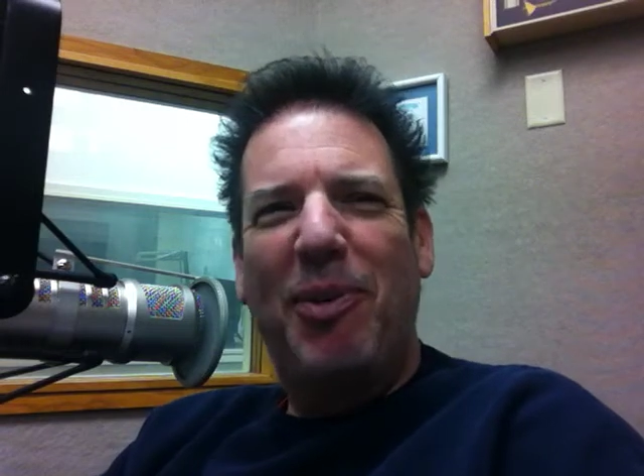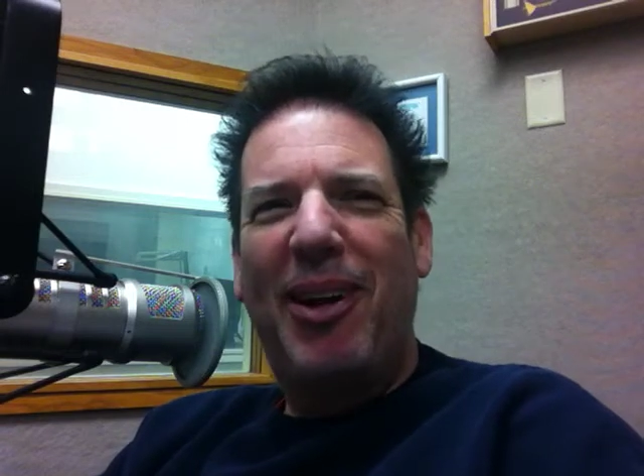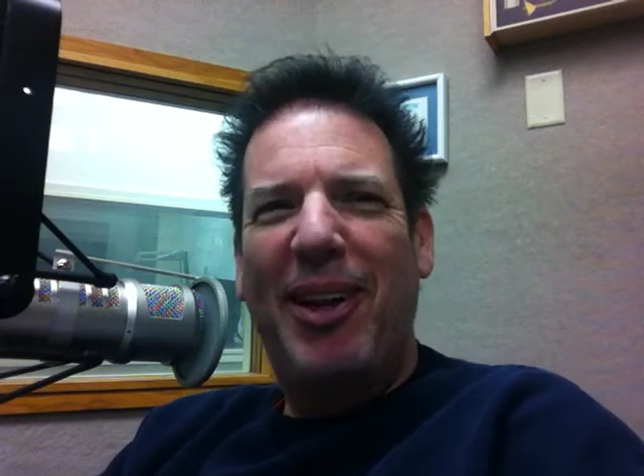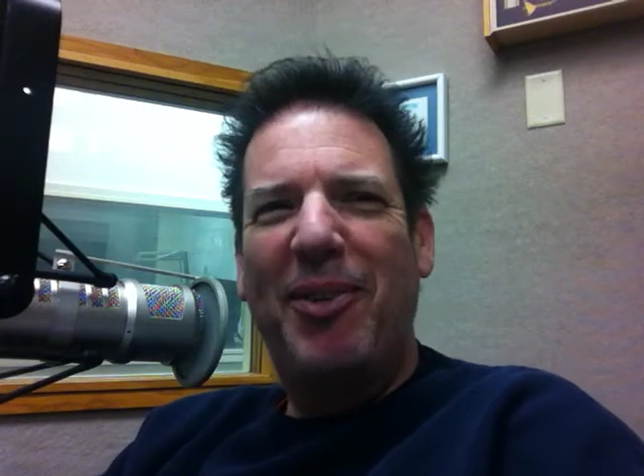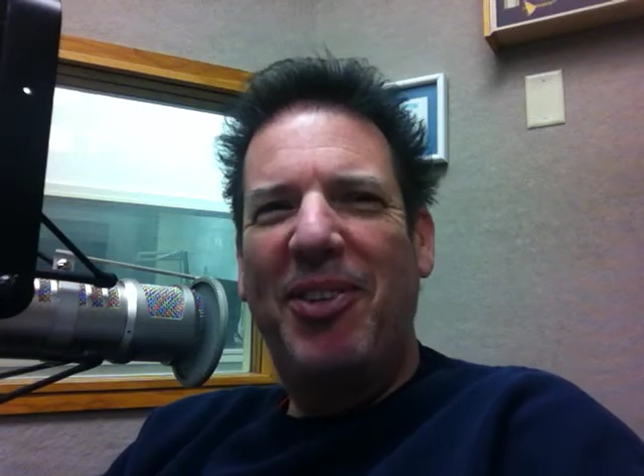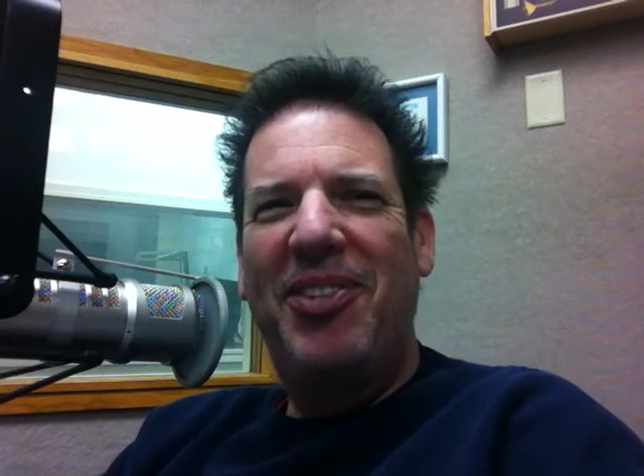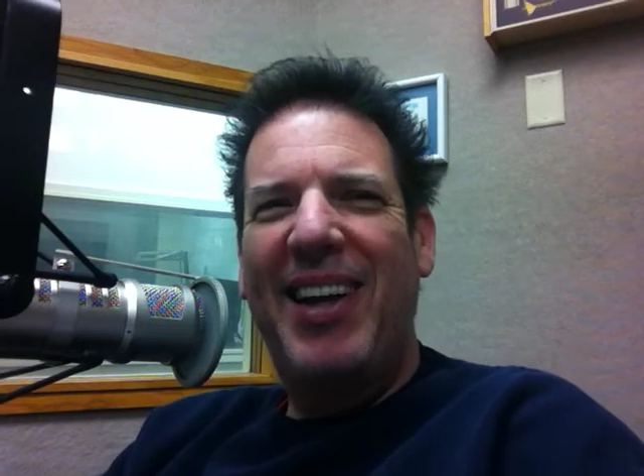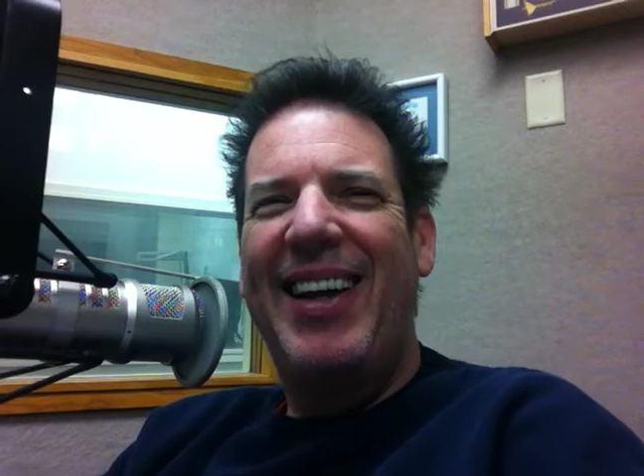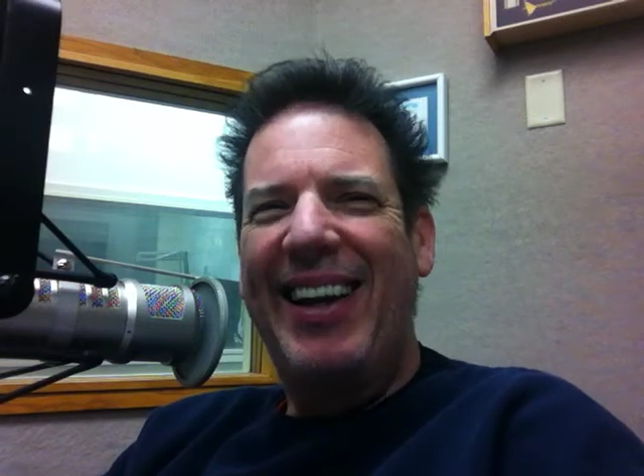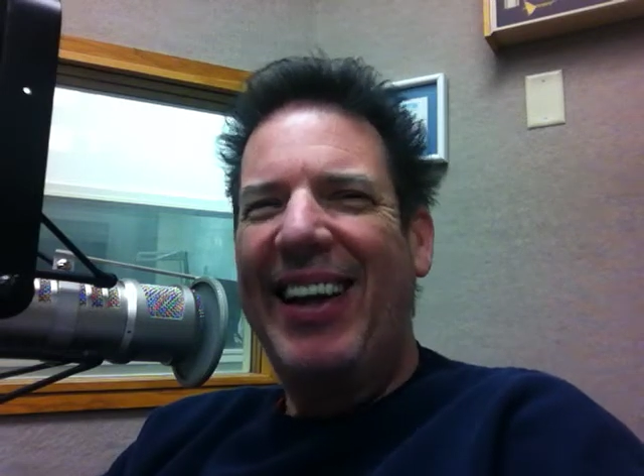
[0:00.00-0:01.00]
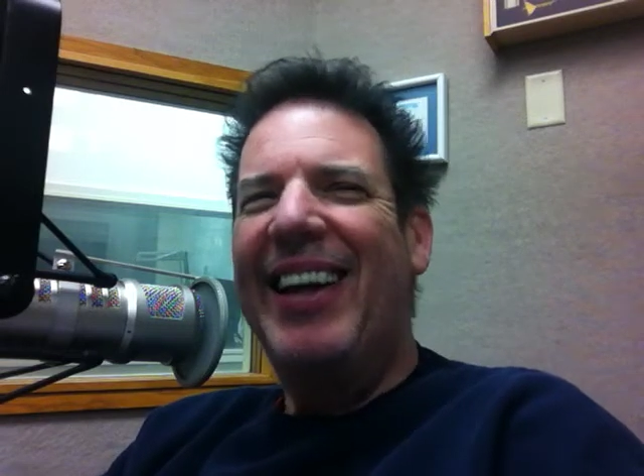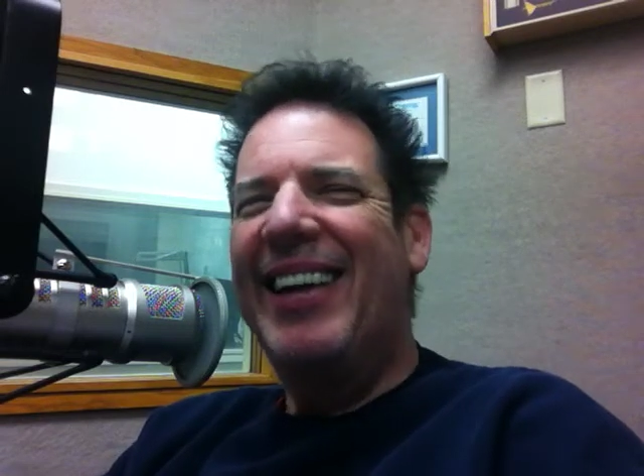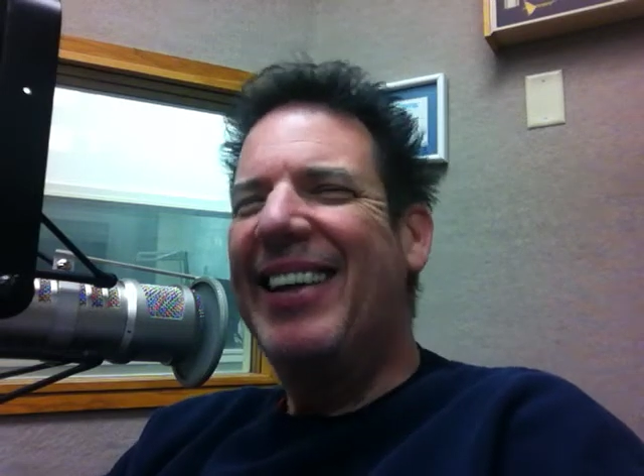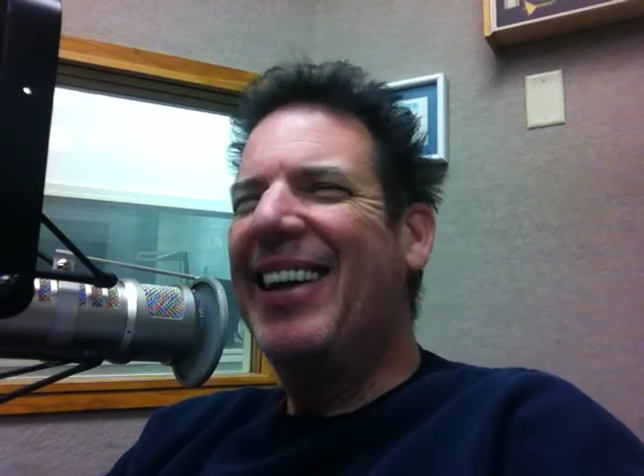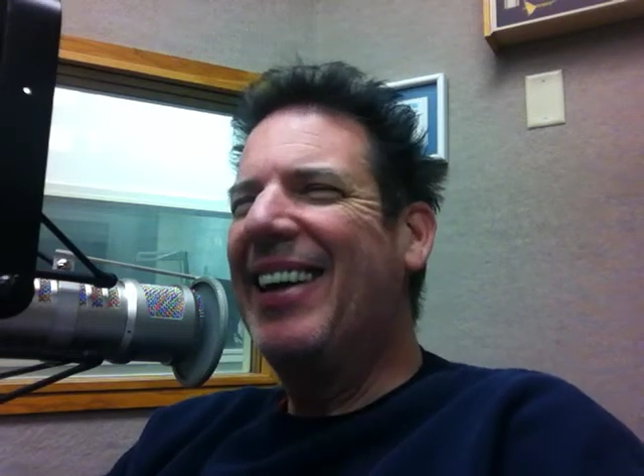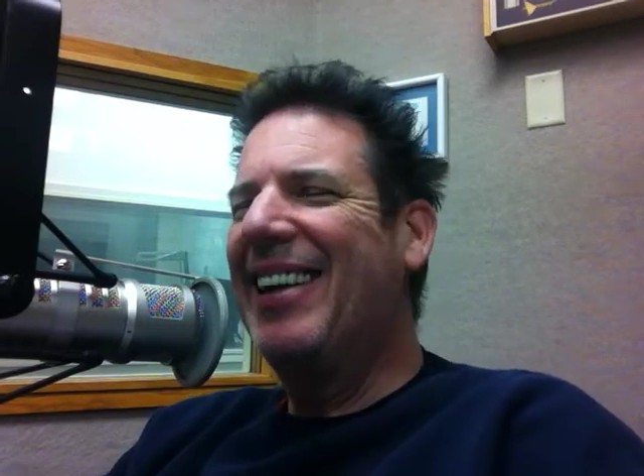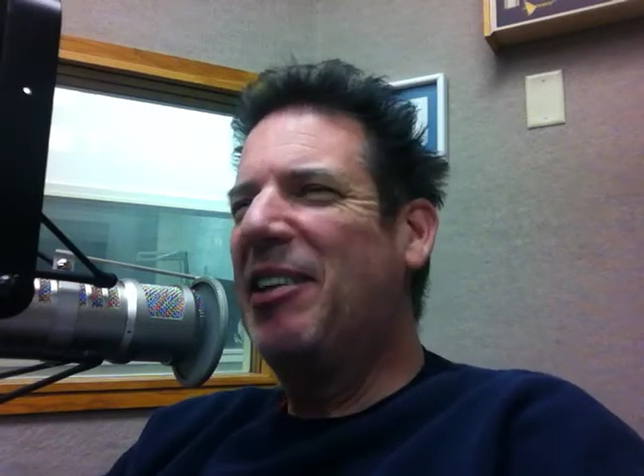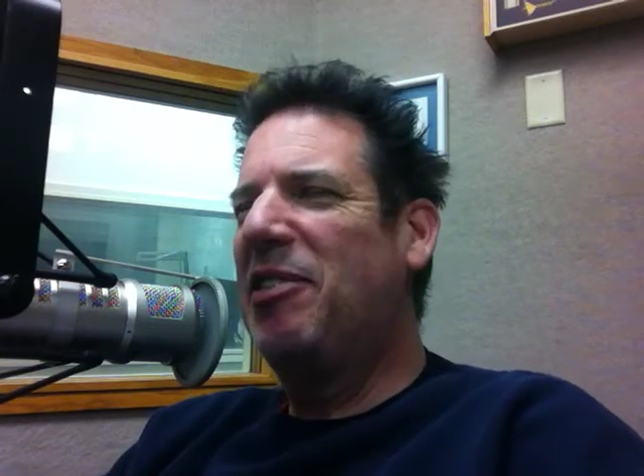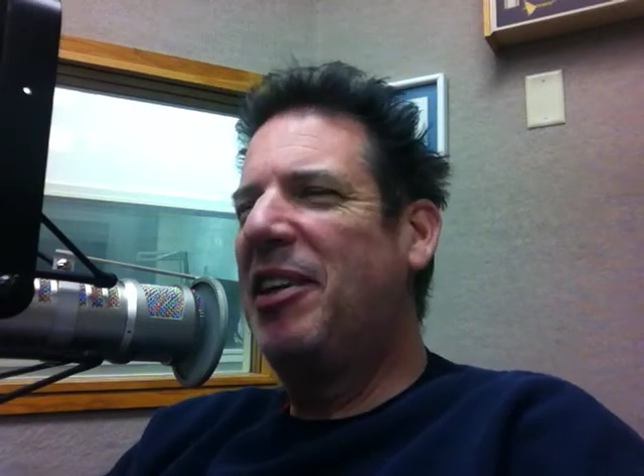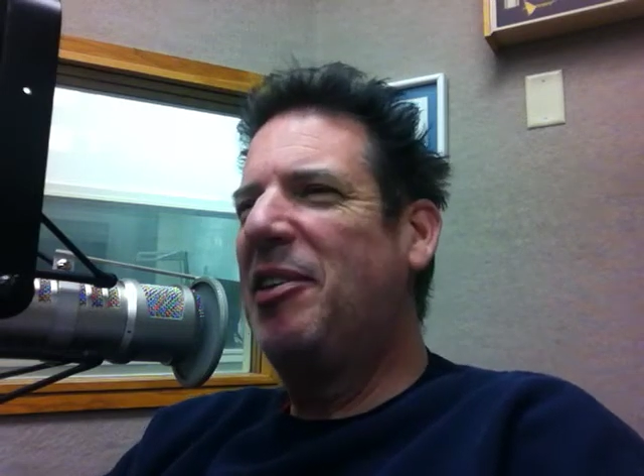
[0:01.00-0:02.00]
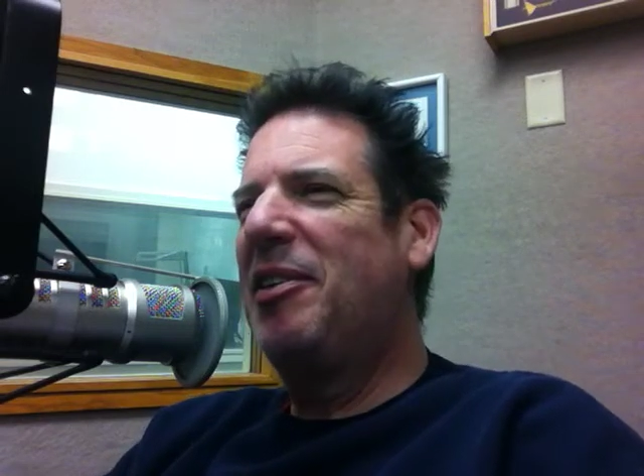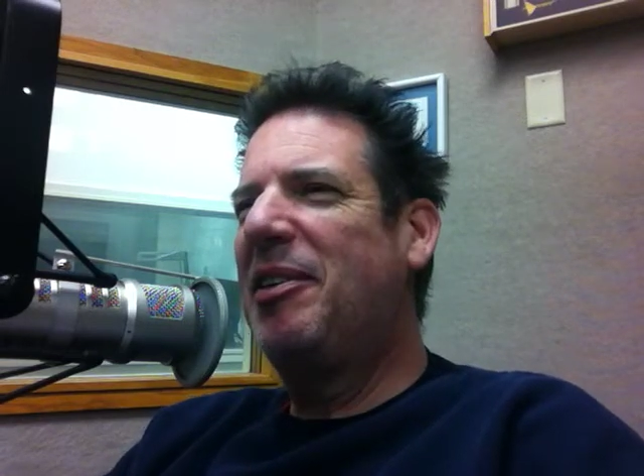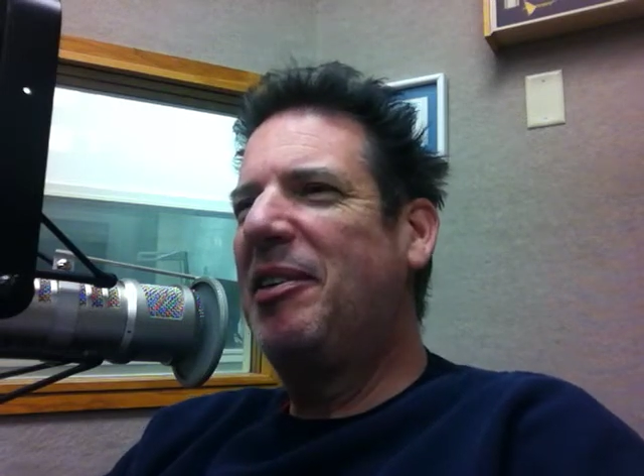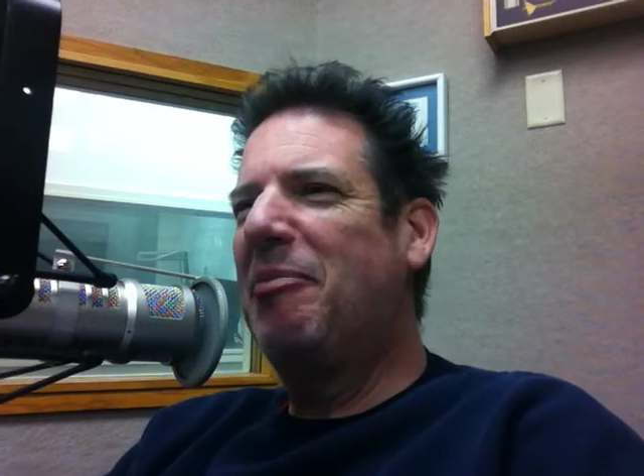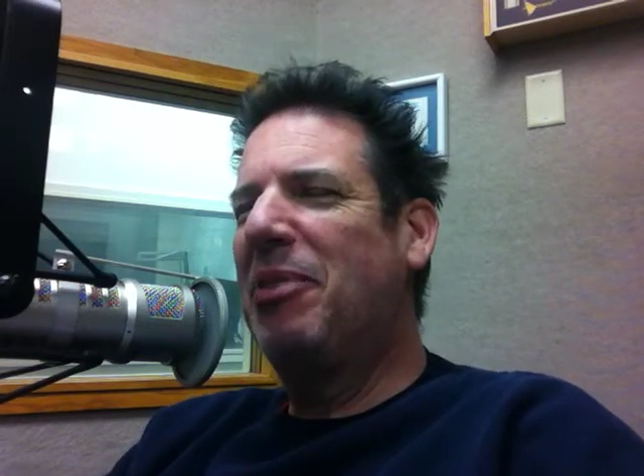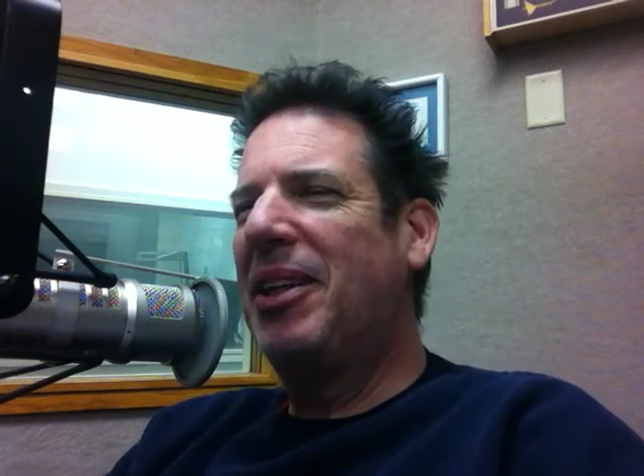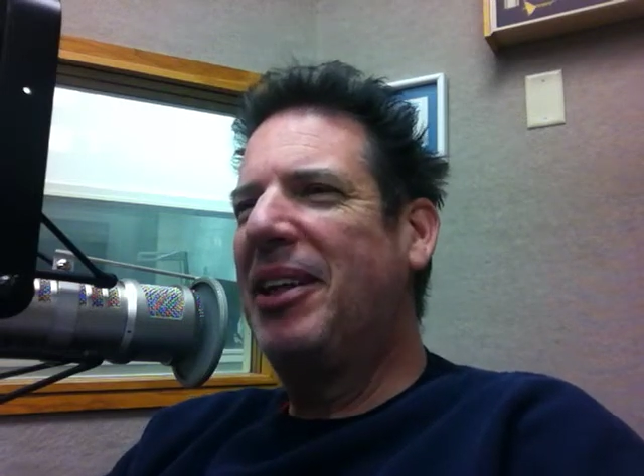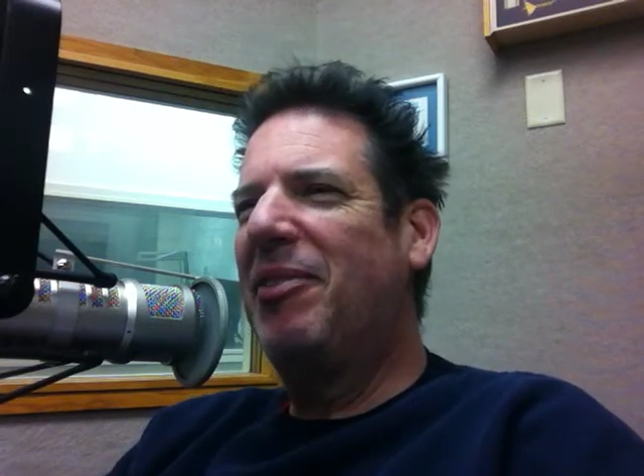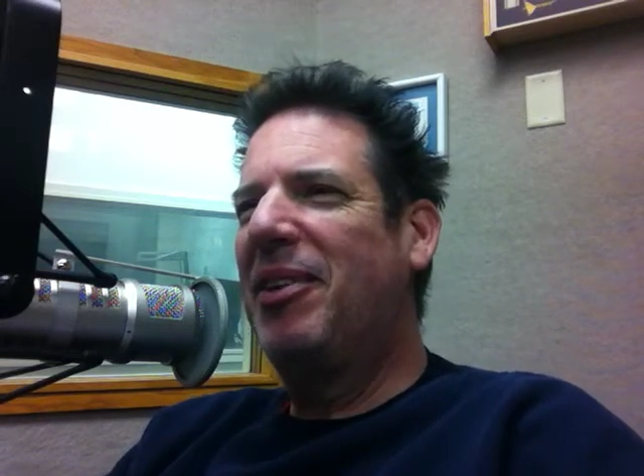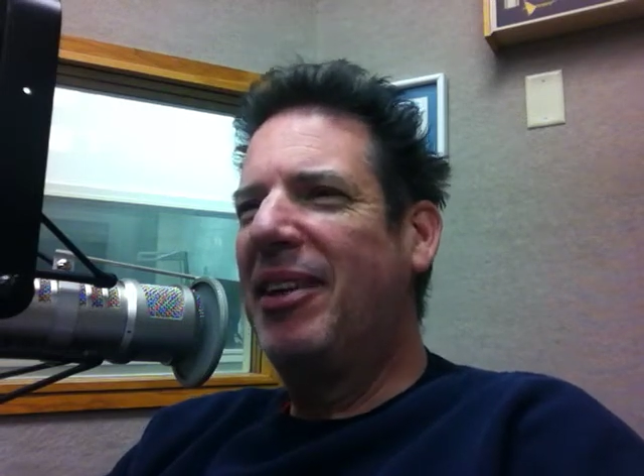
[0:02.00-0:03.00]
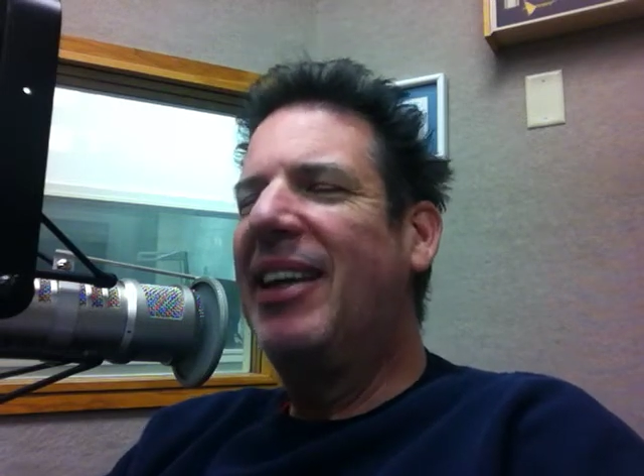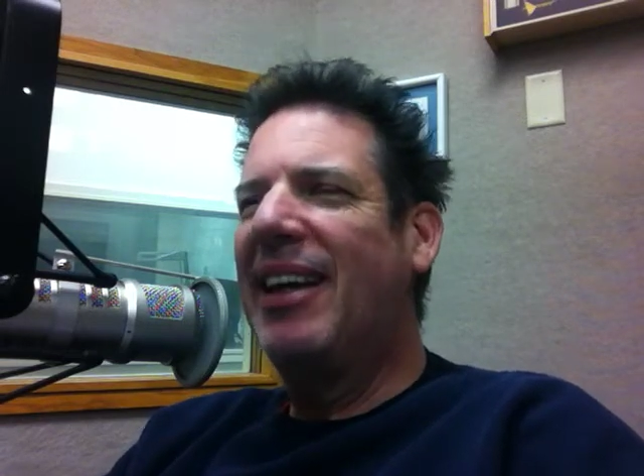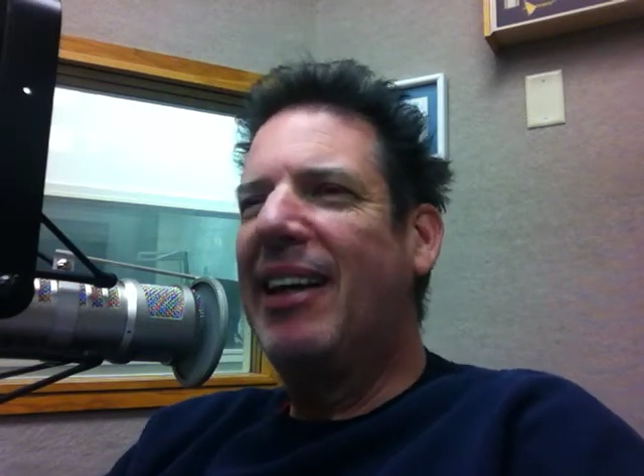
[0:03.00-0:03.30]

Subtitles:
while I was saying it, because he couldn't believe that,